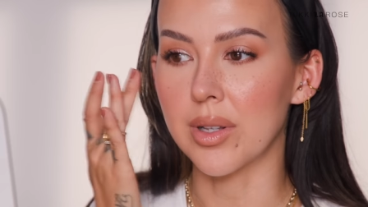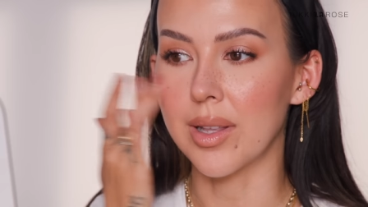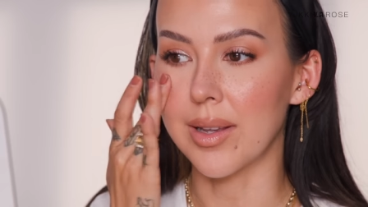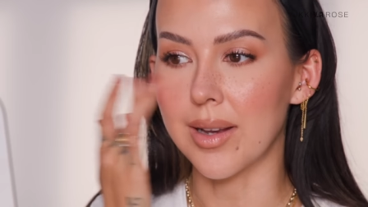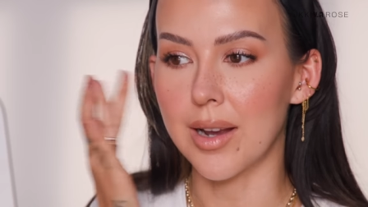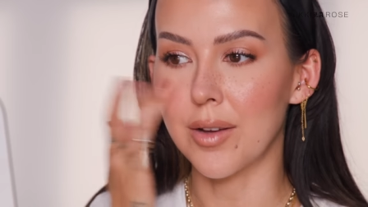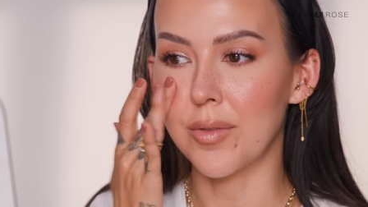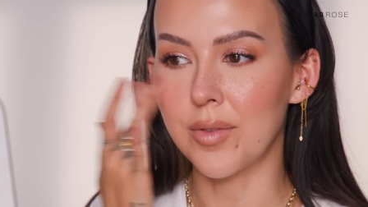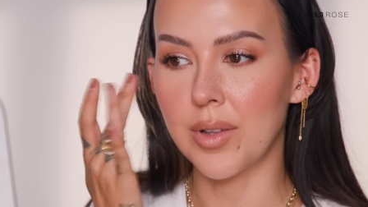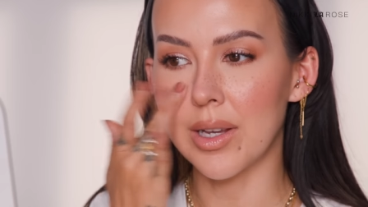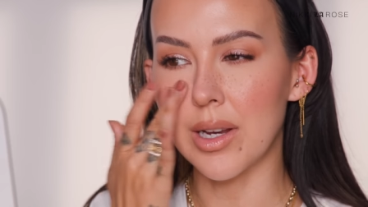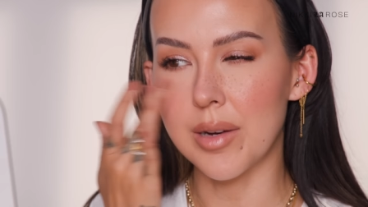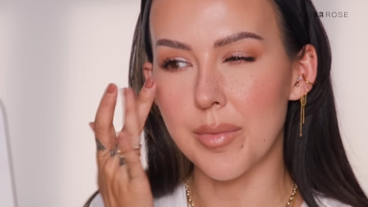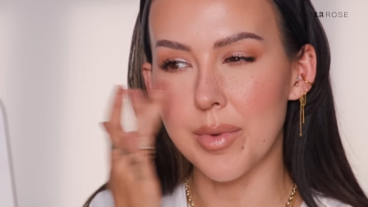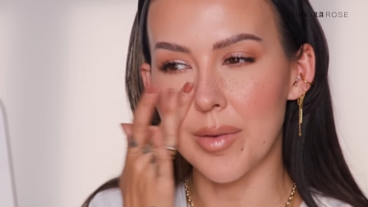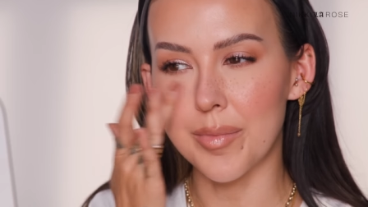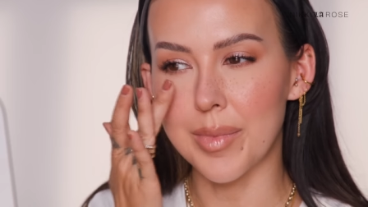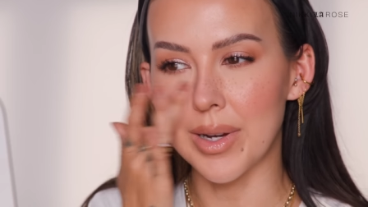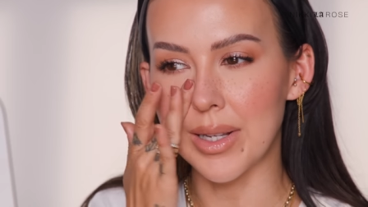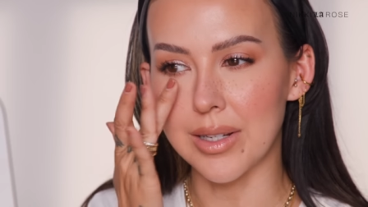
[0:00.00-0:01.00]
Like I feel like I'm
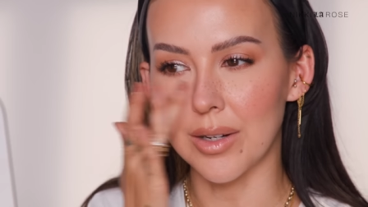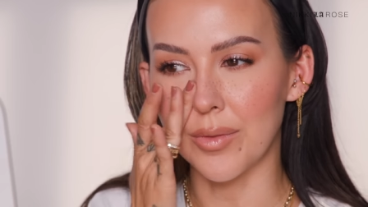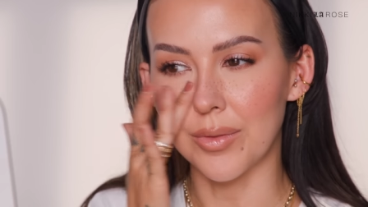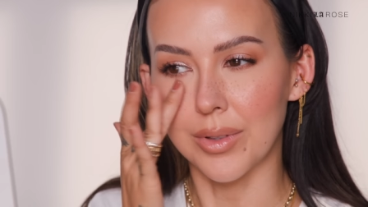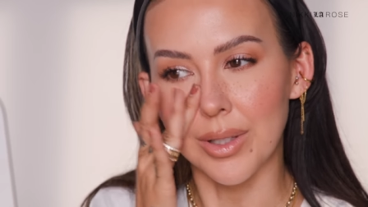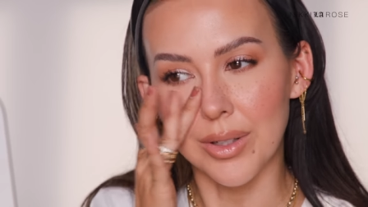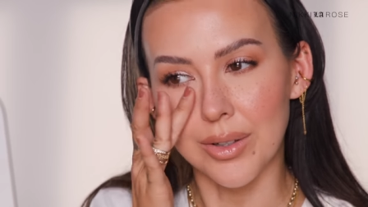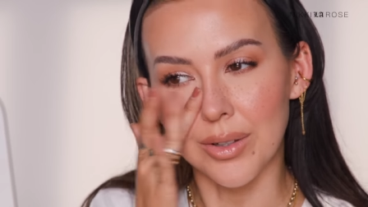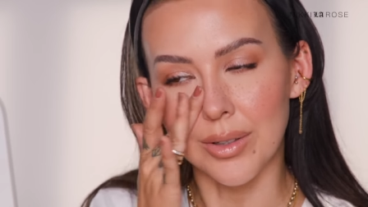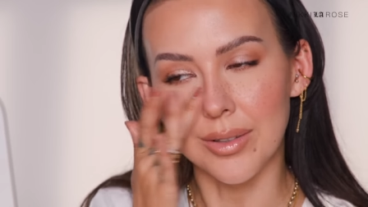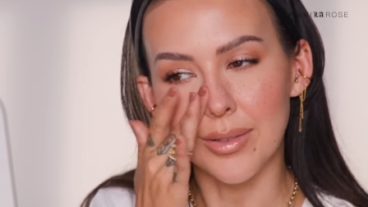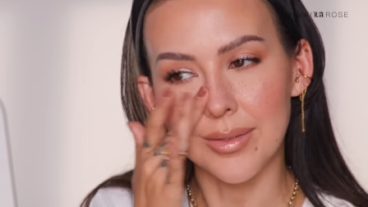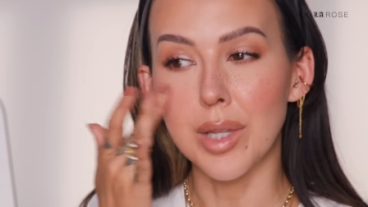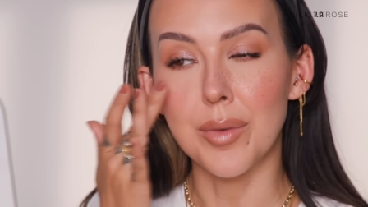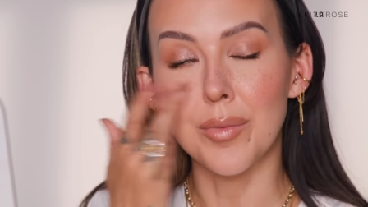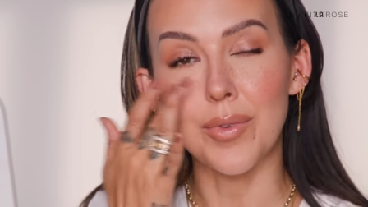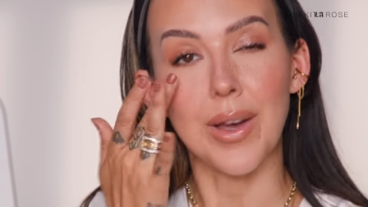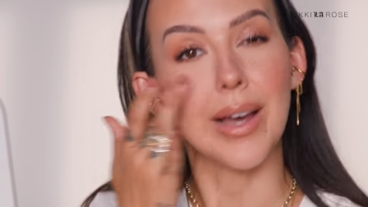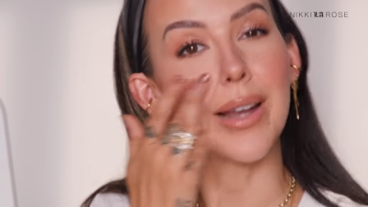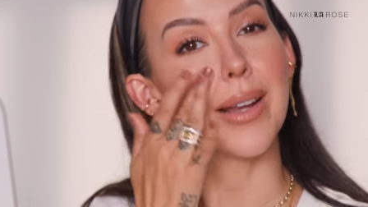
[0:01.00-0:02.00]
giving myself a little
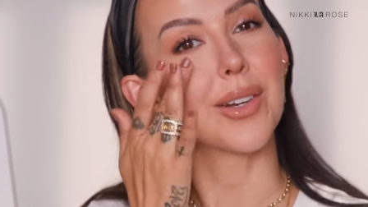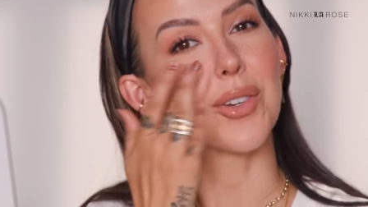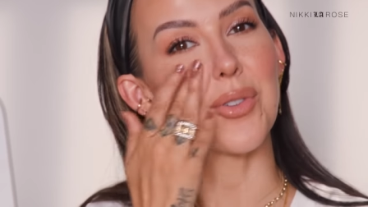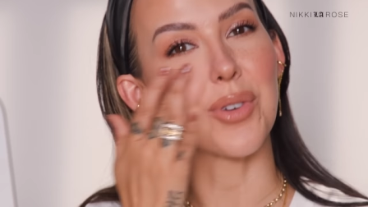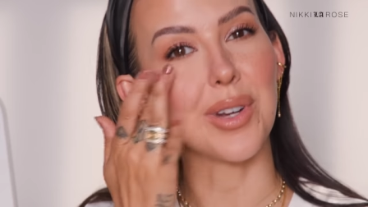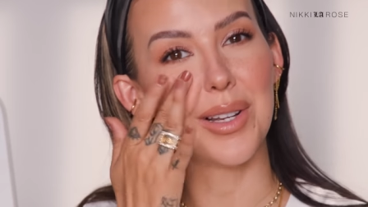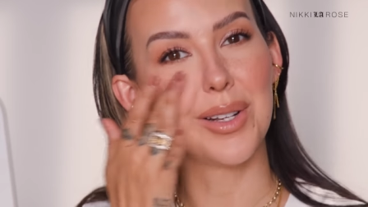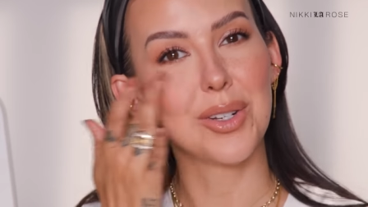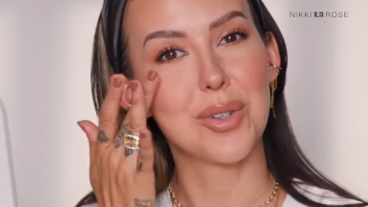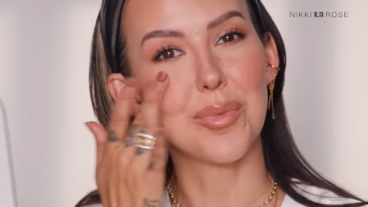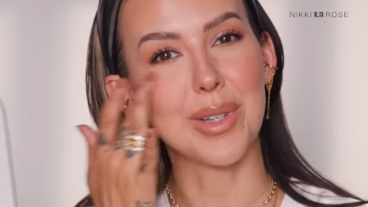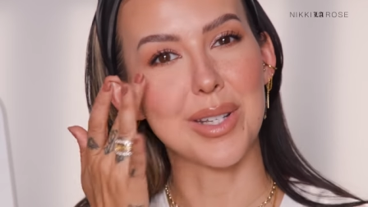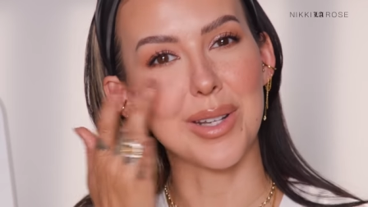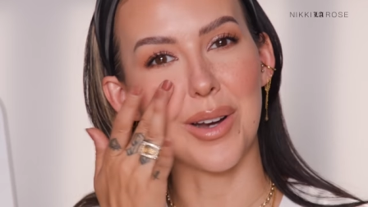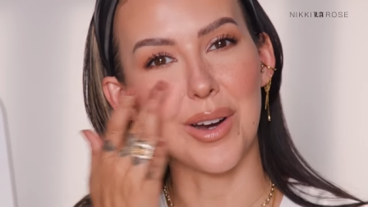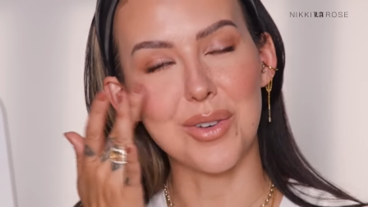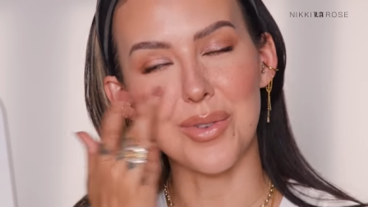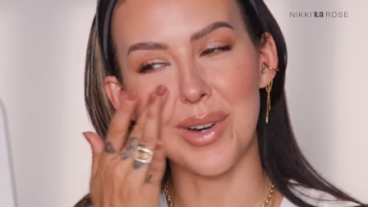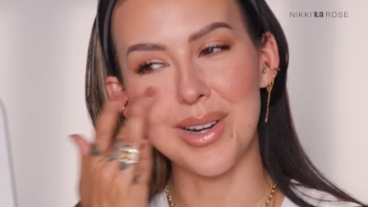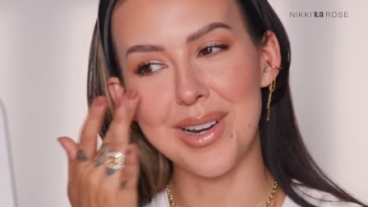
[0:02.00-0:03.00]
lymphatic drainage
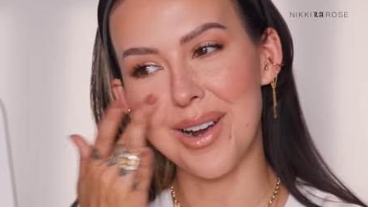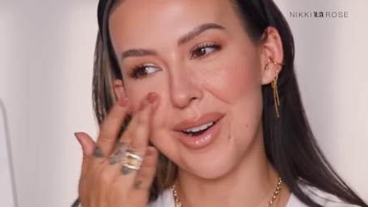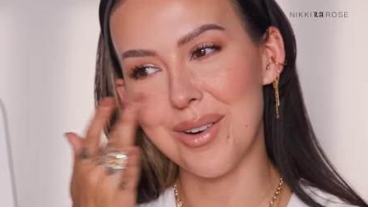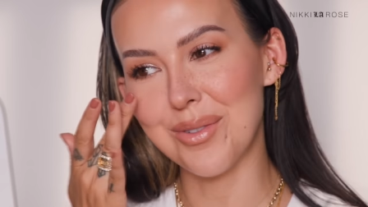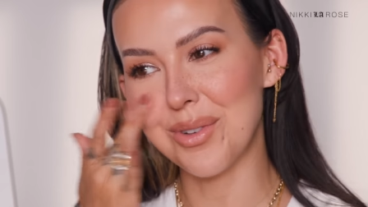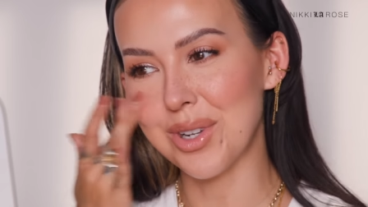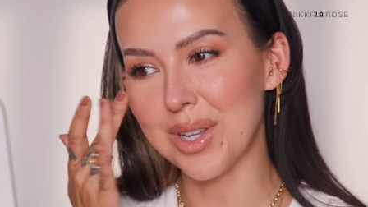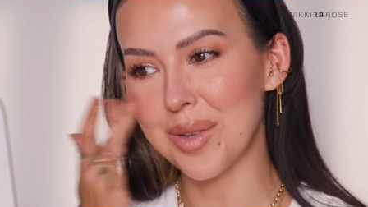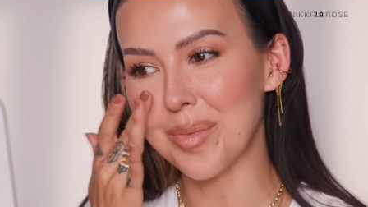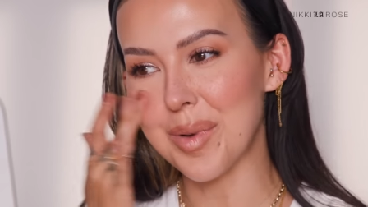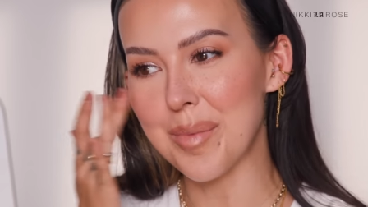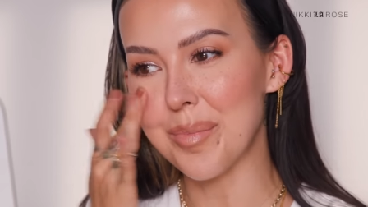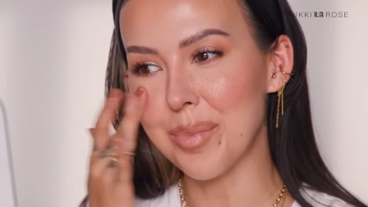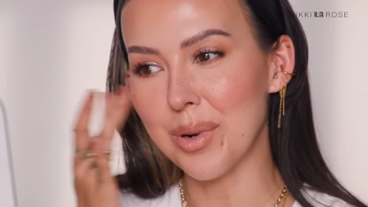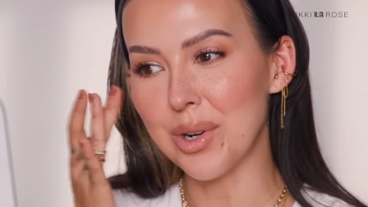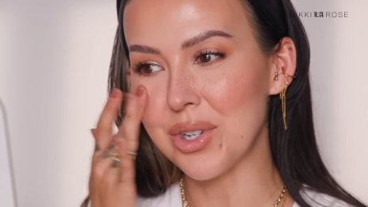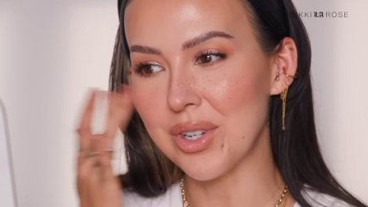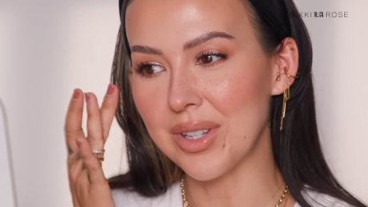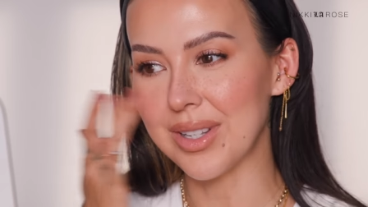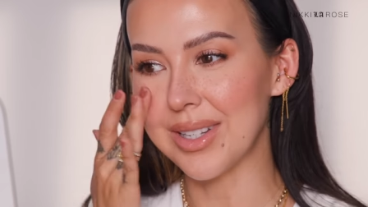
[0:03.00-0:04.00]
massage right now just by
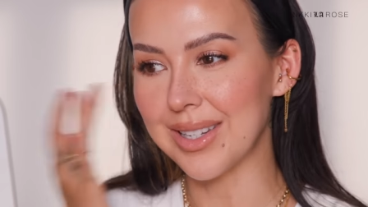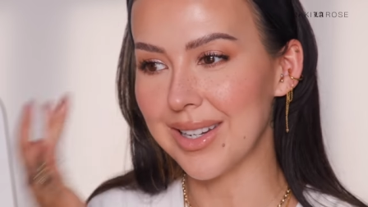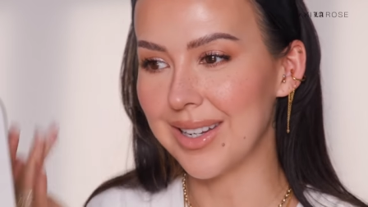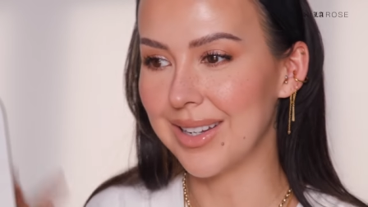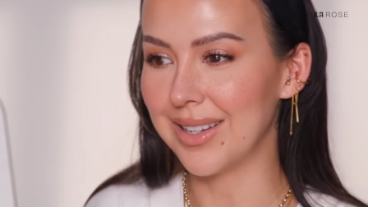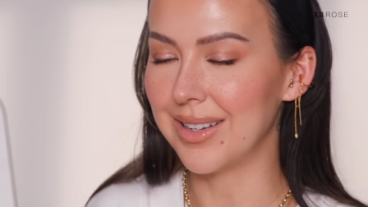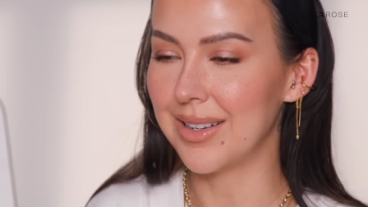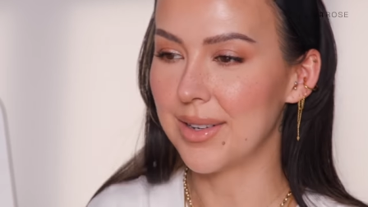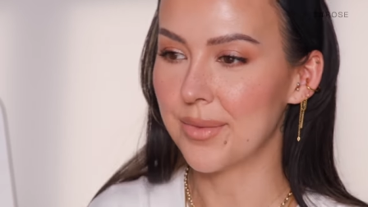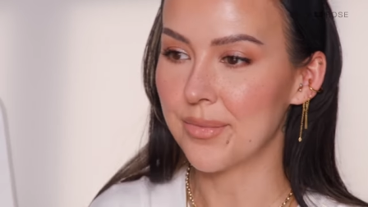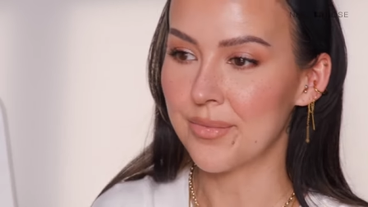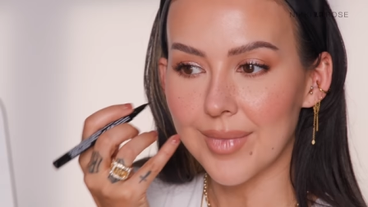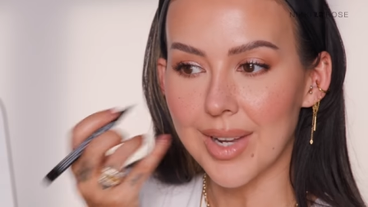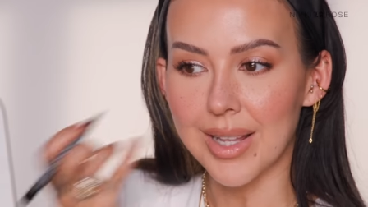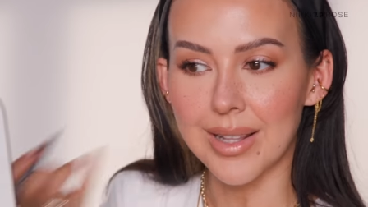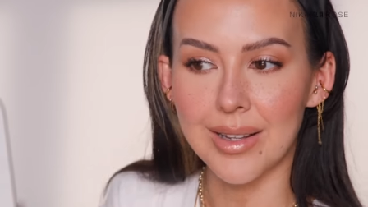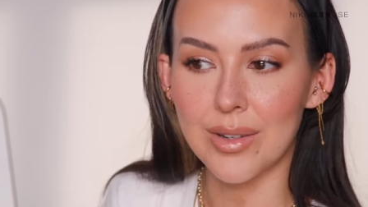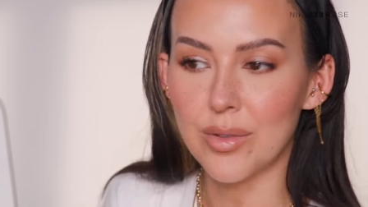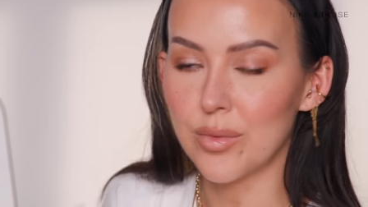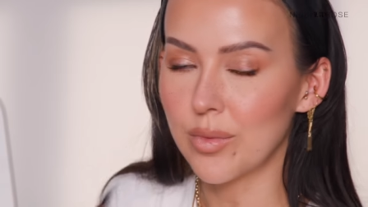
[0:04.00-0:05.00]
pushing this in,
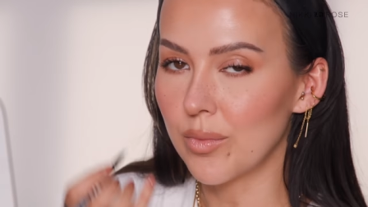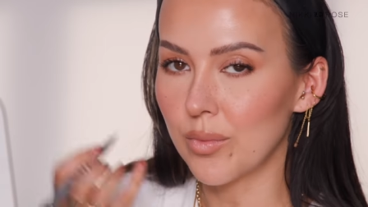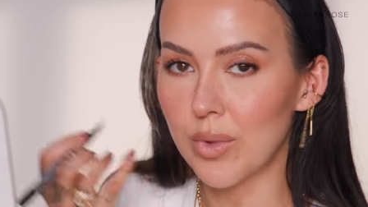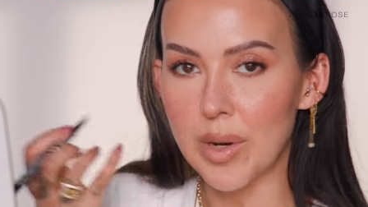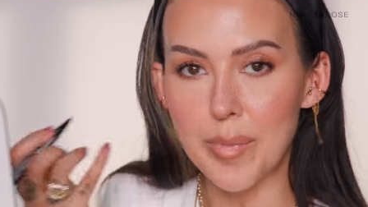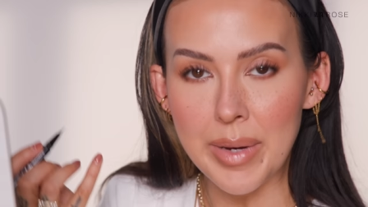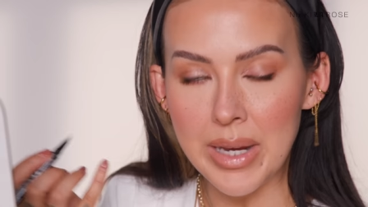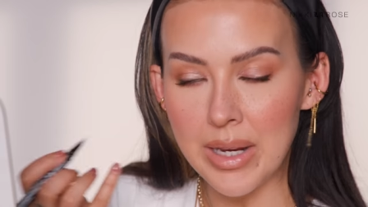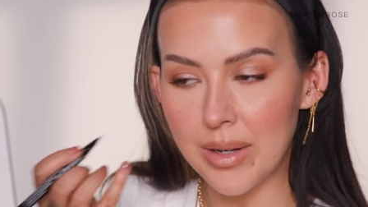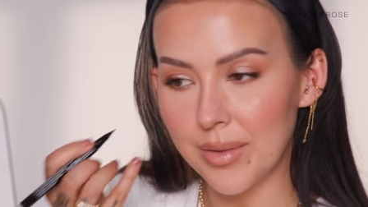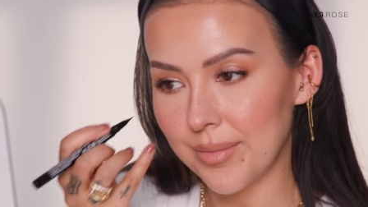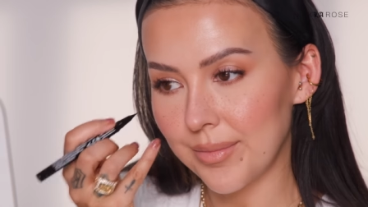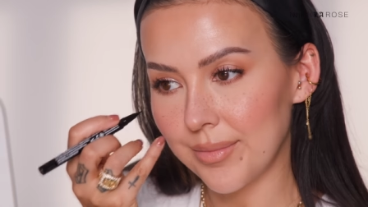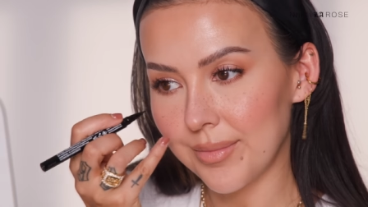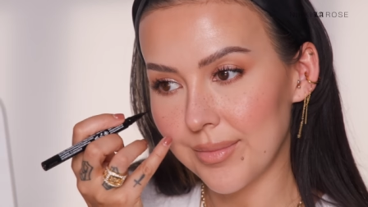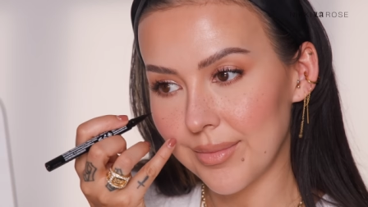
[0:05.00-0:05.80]
and then repeat.